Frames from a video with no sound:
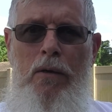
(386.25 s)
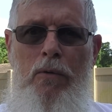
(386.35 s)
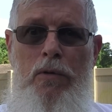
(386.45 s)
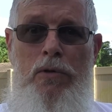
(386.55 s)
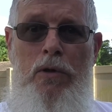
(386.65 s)

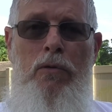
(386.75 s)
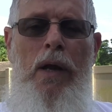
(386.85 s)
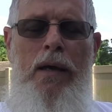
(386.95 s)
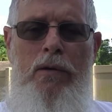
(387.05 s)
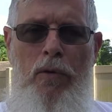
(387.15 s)
would you
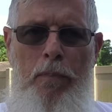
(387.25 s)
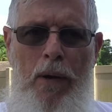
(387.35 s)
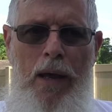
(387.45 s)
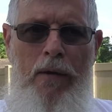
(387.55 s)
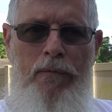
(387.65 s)
like to
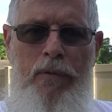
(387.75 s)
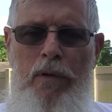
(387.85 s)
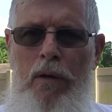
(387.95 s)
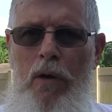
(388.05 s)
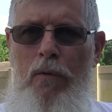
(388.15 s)
apply for
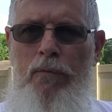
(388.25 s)
a loan